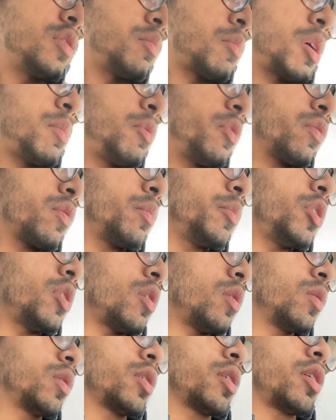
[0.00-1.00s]
maybe from
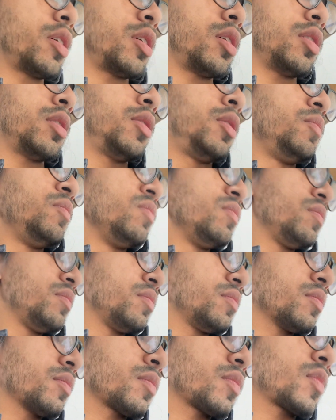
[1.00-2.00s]
yoga
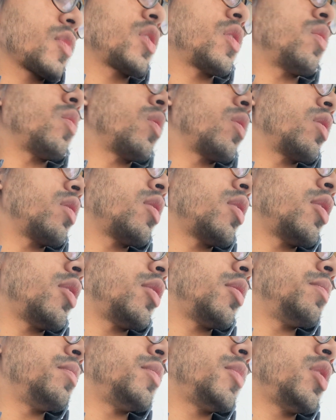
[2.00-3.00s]
or
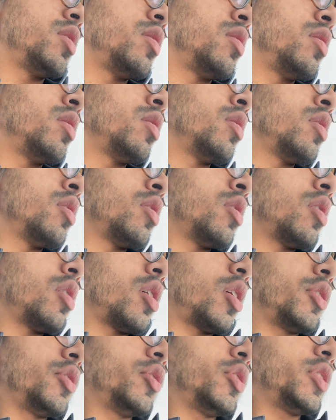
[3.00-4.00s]
um,
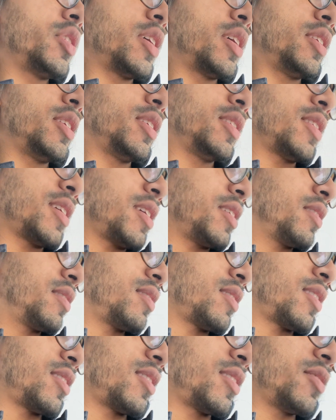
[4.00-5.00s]
understanding that
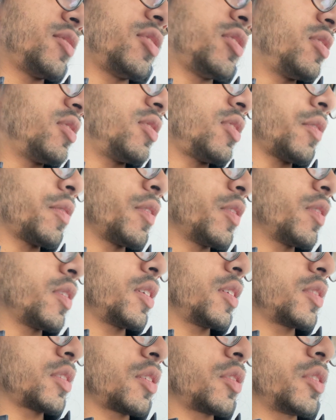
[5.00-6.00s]
uh, just different
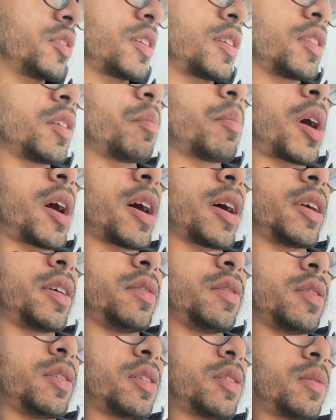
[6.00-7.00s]
things understanding the
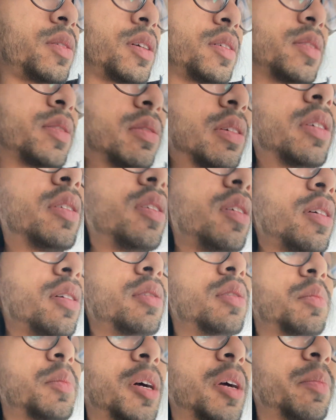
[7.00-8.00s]
mind you know how it's like yeah
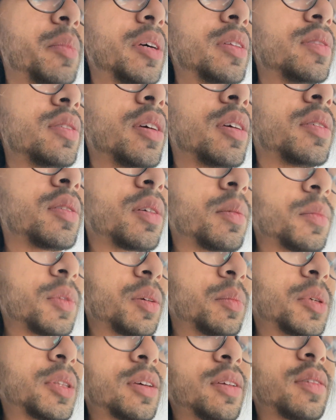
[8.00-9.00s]
your mind might say
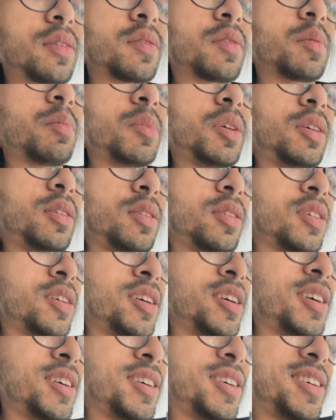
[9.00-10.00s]
something but that doesn't mean
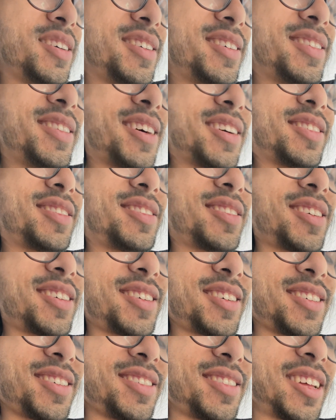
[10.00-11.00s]
that's
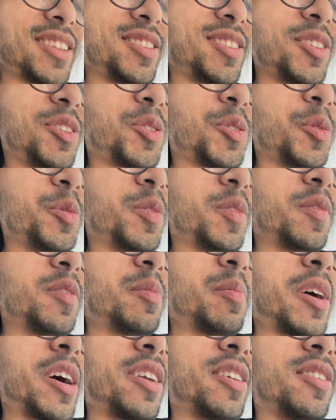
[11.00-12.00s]
uh, that's the truth of the
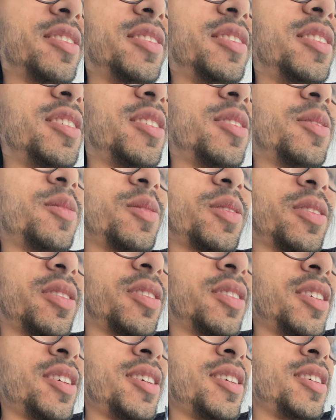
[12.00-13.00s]
matter you know
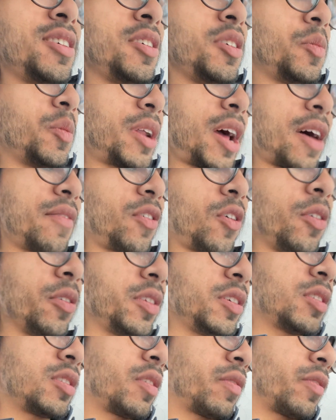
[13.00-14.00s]
or what have all
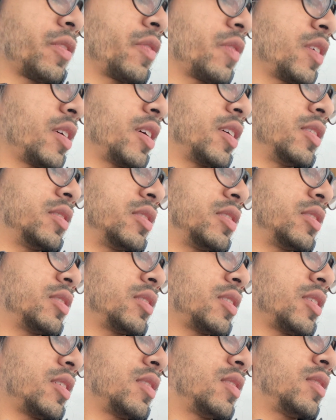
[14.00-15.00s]
these different things
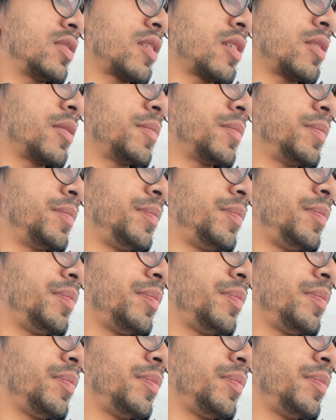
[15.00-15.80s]
it's um